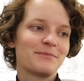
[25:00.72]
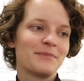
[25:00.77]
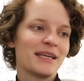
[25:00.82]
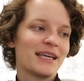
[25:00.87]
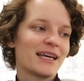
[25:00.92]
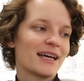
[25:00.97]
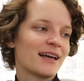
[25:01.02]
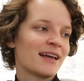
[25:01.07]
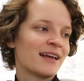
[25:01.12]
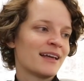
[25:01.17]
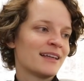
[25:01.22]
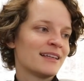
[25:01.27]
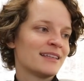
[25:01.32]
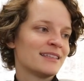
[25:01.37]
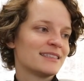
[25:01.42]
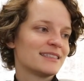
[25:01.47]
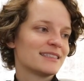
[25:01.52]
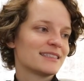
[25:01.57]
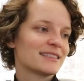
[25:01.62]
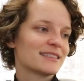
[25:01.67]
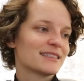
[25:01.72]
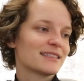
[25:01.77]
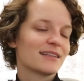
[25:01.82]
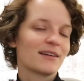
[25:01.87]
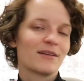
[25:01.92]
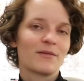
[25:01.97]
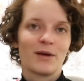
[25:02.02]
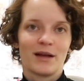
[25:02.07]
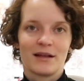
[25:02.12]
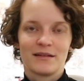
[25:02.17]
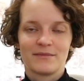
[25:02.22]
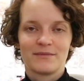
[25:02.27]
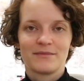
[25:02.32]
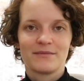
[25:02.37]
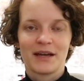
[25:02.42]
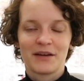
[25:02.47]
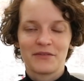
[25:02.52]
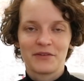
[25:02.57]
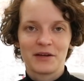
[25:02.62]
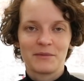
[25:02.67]
because, well,
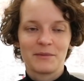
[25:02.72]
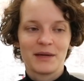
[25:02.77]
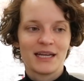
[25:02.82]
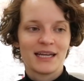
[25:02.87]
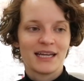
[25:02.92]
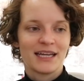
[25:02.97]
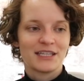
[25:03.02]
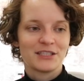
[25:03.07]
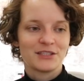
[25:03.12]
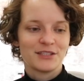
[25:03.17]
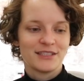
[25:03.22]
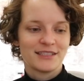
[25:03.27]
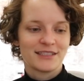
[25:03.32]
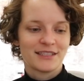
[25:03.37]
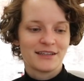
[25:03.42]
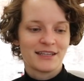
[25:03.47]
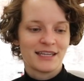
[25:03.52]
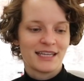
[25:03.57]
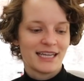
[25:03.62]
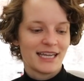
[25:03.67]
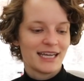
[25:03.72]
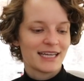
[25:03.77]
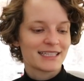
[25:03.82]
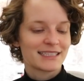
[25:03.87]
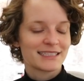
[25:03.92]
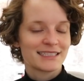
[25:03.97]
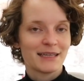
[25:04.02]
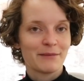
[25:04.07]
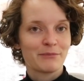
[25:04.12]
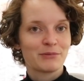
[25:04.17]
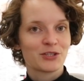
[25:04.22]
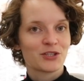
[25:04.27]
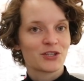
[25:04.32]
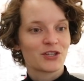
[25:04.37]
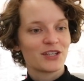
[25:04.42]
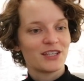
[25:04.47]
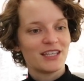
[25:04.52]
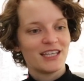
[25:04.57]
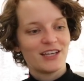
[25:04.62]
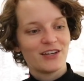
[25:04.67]
my friend made it and she said
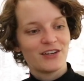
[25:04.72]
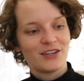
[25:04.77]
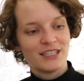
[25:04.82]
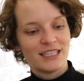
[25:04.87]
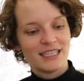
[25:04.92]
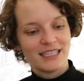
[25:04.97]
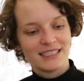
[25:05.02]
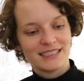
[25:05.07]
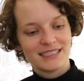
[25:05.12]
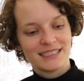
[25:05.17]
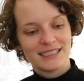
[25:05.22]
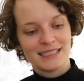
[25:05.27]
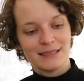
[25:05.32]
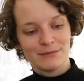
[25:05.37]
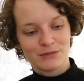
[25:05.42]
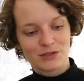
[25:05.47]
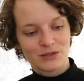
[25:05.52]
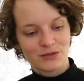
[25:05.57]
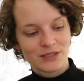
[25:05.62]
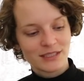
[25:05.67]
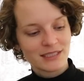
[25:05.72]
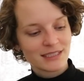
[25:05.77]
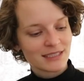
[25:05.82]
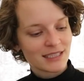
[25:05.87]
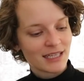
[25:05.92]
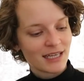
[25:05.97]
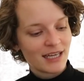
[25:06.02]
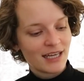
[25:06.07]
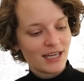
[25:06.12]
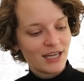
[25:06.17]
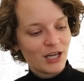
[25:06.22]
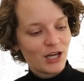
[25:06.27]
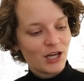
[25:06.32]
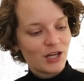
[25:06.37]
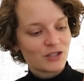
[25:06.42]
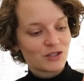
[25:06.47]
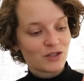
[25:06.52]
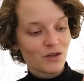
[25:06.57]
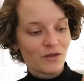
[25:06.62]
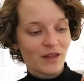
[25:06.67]
exceptionally good seamstress,
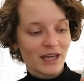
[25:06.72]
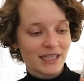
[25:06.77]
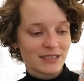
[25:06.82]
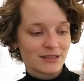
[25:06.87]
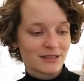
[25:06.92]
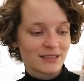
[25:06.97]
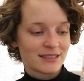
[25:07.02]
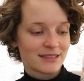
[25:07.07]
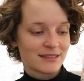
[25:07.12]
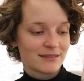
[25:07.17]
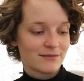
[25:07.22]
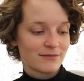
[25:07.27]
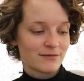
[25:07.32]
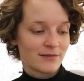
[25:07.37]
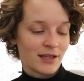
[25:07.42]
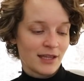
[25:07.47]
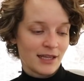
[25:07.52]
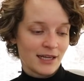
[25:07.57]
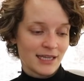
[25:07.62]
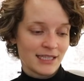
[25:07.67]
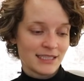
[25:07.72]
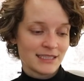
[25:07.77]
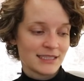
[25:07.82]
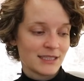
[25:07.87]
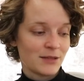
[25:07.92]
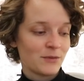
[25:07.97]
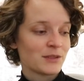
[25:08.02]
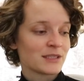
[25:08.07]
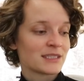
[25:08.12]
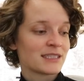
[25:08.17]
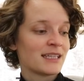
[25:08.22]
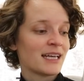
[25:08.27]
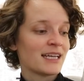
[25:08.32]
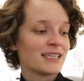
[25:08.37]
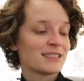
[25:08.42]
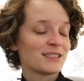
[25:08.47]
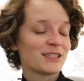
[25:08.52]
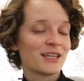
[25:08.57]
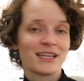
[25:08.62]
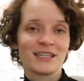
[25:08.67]
so that's really nice. It was
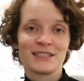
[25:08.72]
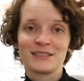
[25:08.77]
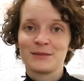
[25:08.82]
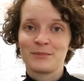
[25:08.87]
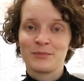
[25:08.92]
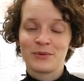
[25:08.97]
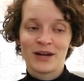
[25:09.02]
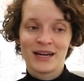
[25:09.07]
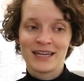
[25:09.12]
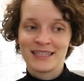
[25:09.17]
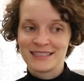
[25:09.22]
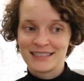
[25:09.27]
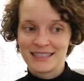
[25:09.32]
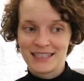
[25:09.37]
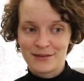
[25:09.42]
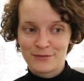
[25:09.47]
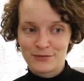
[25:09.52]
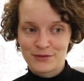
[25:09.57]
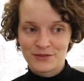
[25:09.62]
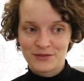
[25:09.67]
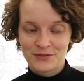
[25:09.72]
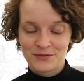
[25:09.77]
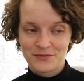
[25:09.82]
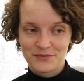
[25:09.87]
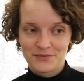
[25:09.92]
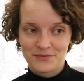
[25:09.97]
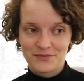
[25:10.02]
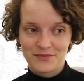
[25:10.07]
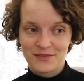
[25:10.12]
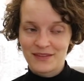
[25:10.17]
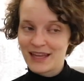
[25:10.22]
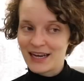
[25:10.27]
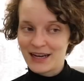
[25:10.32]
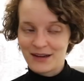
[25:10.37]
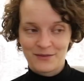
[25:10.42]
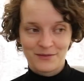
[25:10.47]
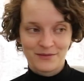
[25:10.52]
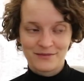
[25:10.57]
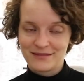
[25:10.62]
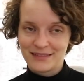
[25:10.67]
nice to get a surprise gift that
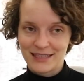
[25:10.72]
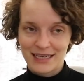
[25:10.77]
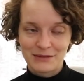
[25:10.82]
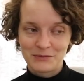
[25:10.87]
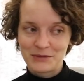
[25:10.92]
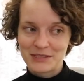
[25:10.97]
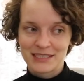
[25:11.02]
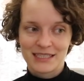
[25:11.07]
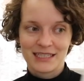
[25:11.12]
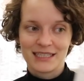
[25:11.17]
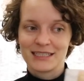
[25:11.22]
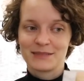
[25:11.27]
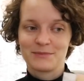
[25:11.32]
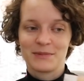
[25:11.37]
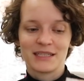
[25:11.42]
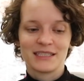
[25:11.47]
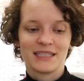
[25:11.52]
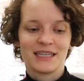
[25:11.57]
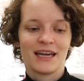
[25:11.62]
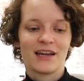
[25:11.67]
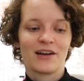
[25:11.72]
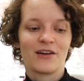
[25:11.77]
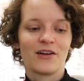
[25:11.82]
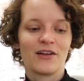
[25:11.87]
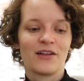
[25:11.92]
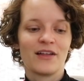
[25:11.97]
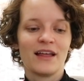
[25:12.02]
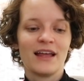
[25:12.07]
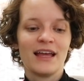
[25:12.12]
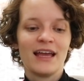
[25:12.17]
I wasn't expecting at all,